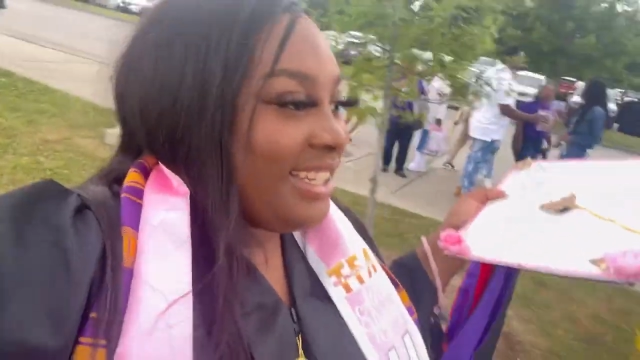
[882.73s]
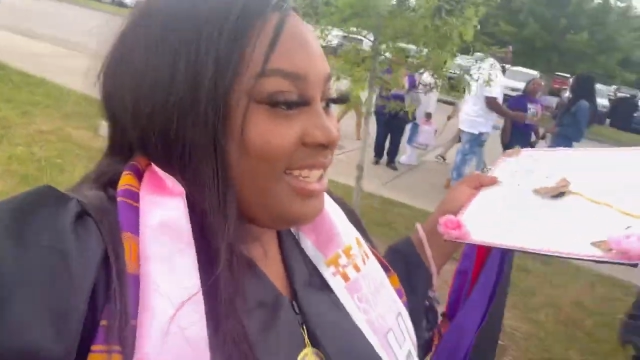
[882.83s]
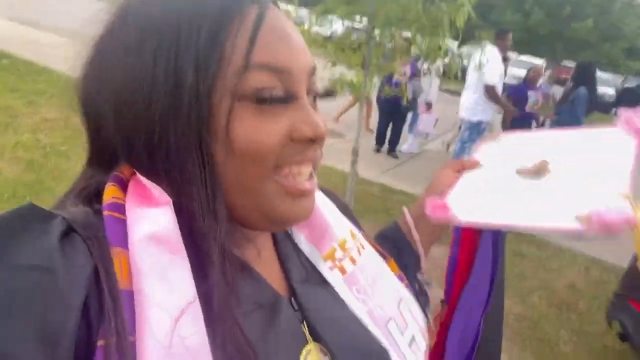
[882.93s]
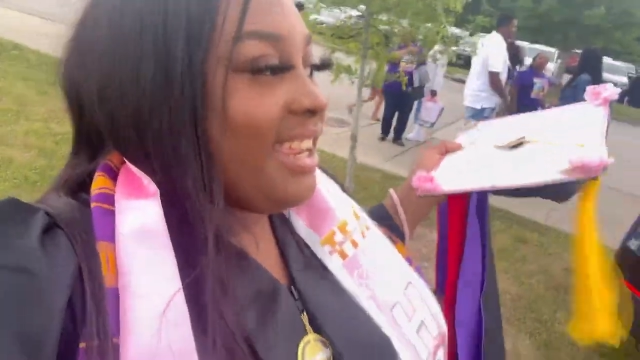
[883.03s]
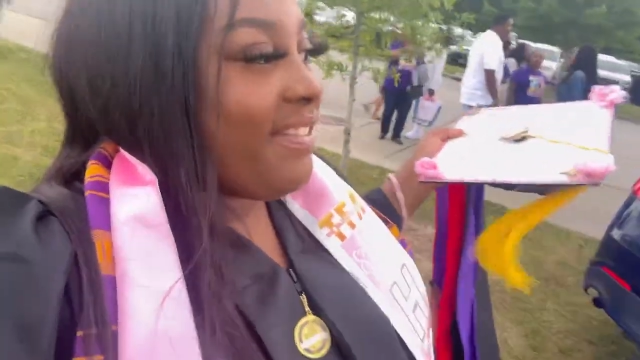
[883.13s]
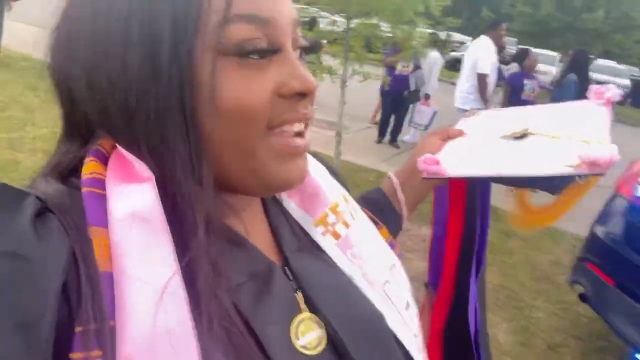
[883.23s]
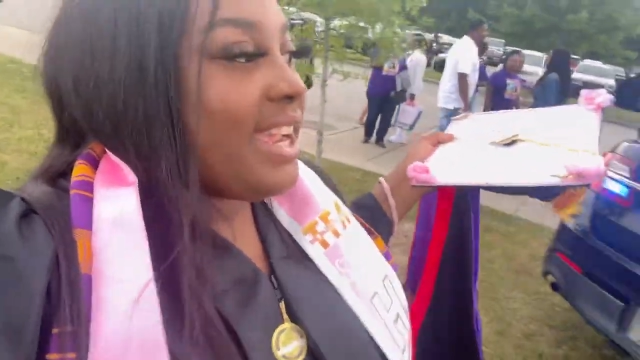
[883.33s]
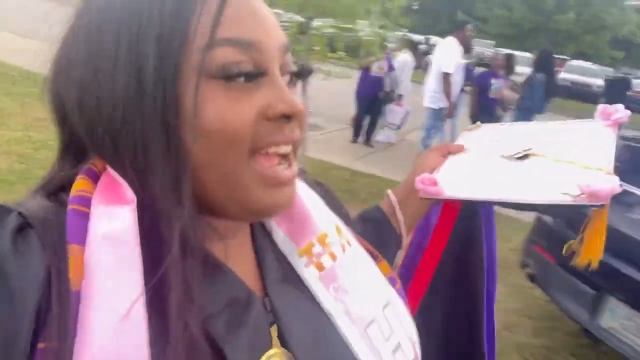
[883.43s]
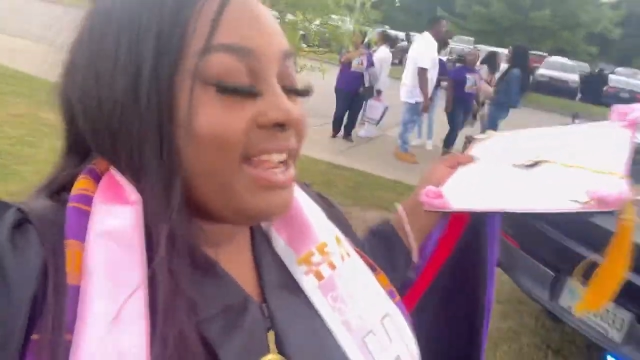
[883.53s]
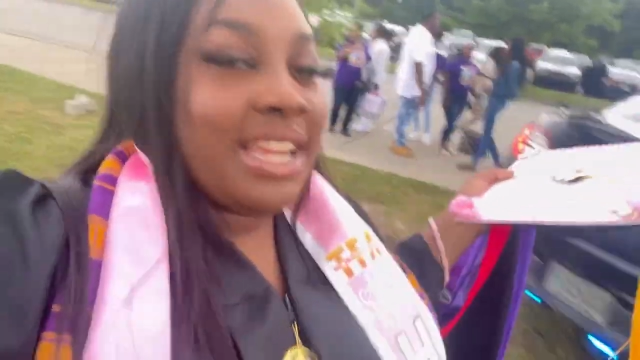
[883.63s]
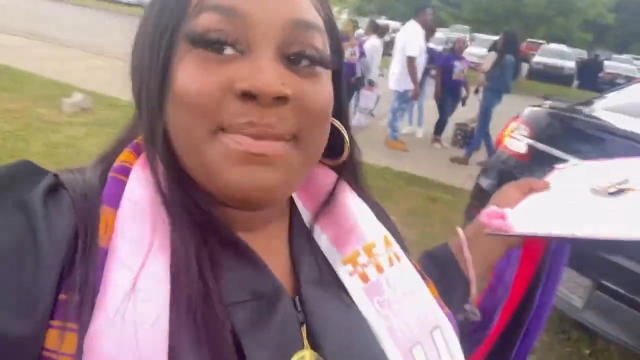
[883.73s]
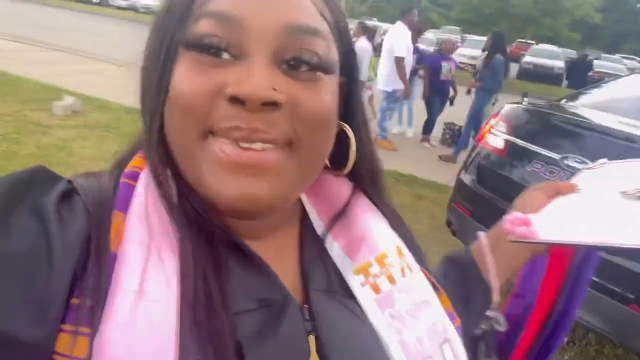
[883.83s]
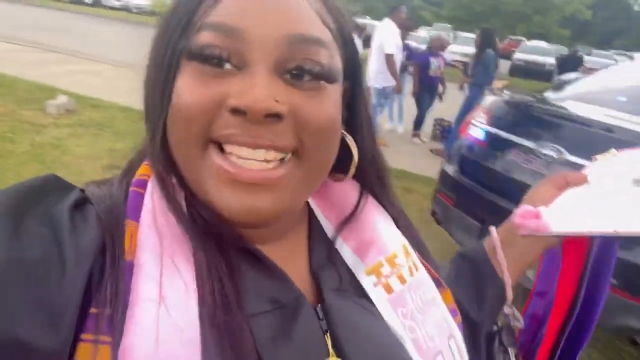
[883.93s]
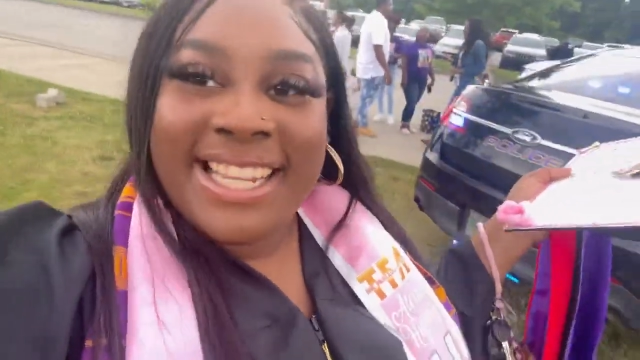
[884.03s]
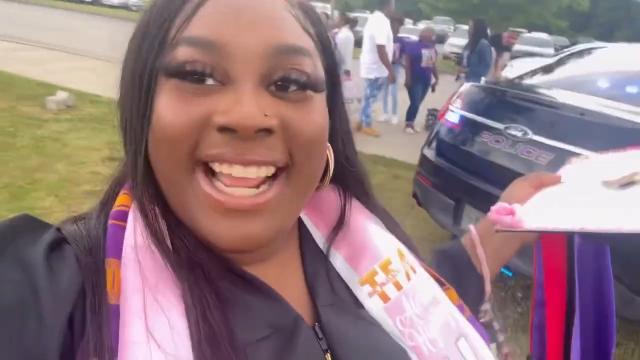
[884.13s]
TFA out this.
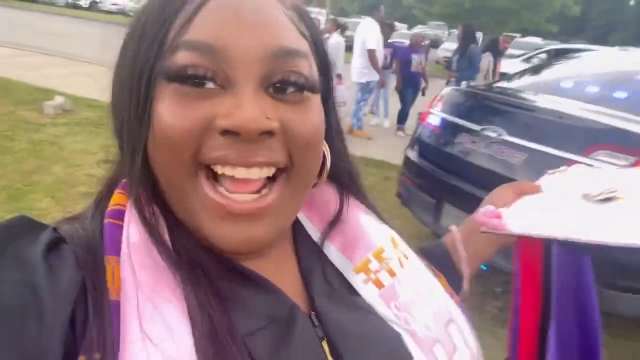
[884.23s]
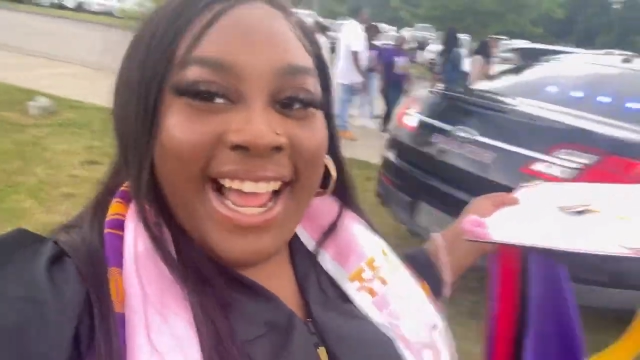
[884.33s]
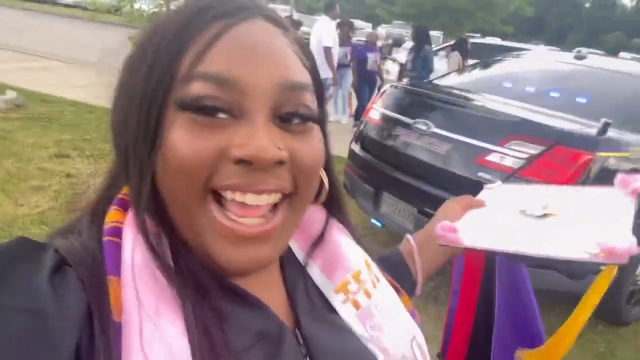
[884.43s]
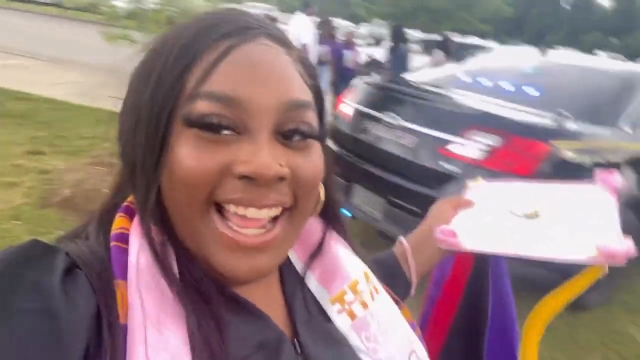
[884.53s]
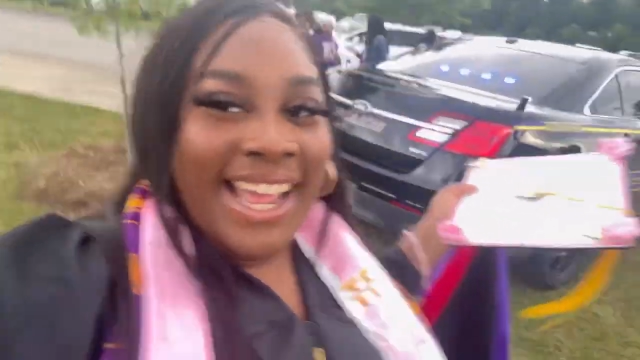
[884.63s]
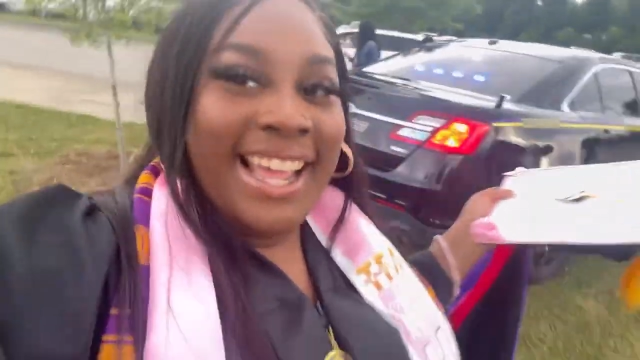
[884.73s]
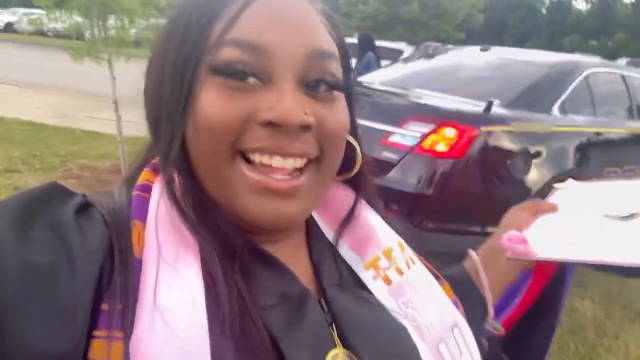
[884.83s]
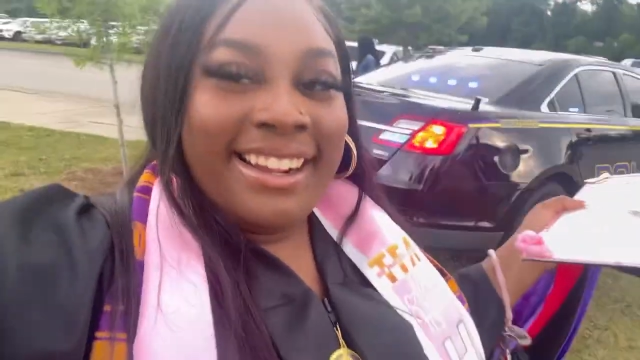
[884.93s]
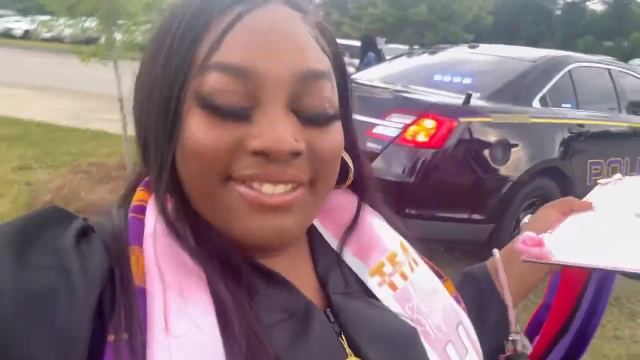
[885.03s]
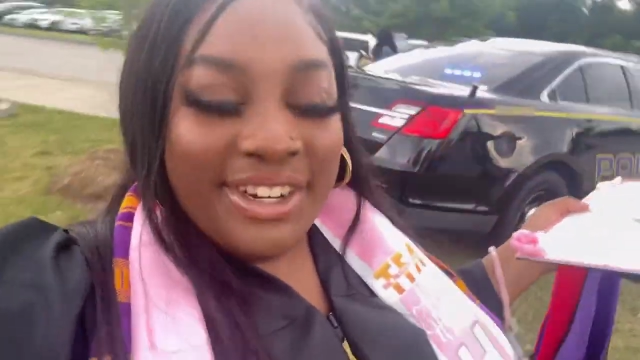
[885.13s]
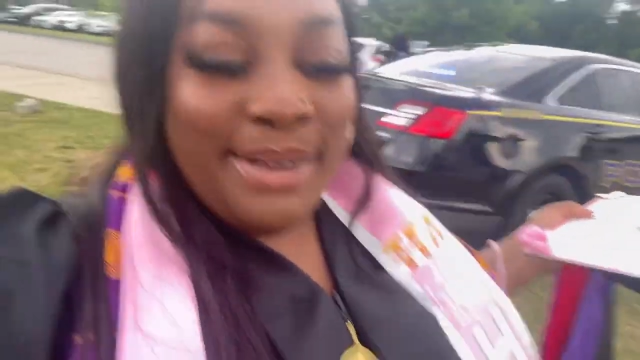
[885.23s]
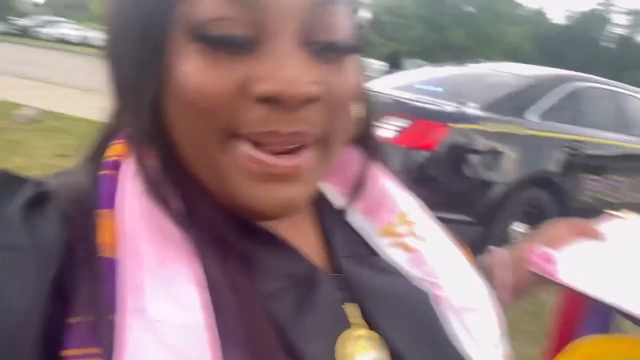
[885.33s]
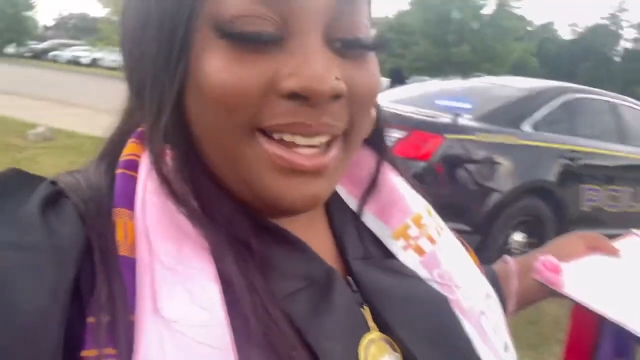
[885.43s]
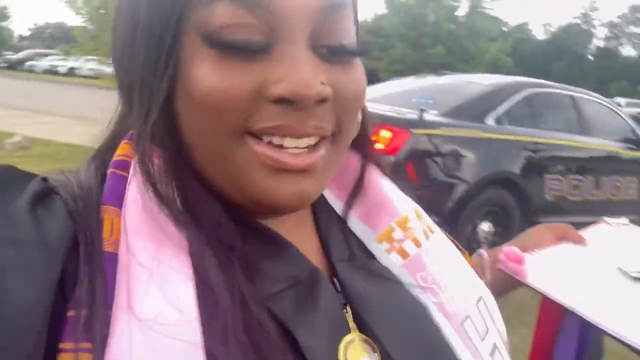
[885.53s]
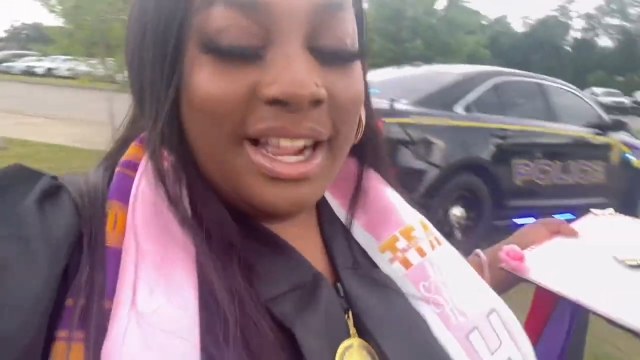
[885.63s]
Ah! We
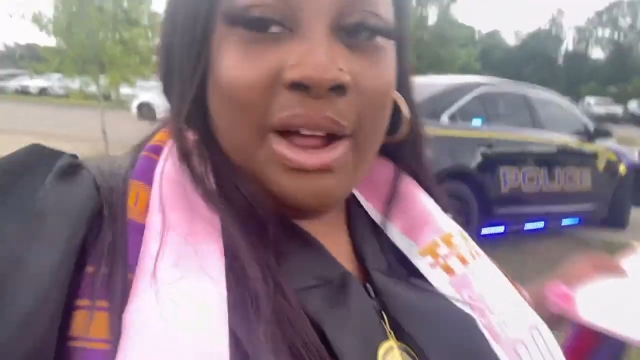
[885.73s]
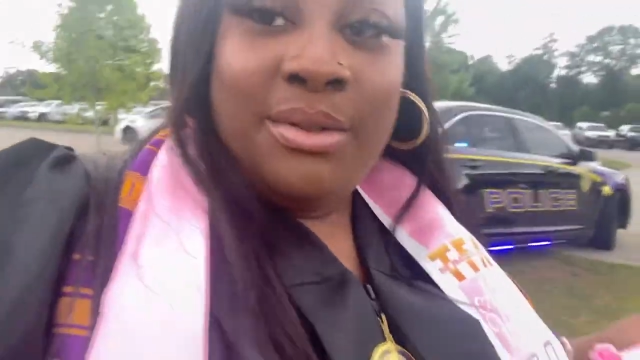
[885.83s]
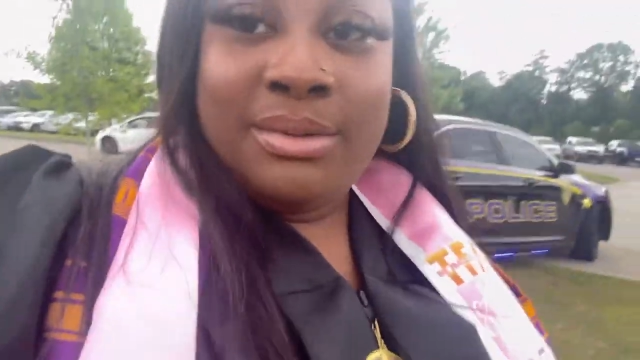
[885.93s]
about to go.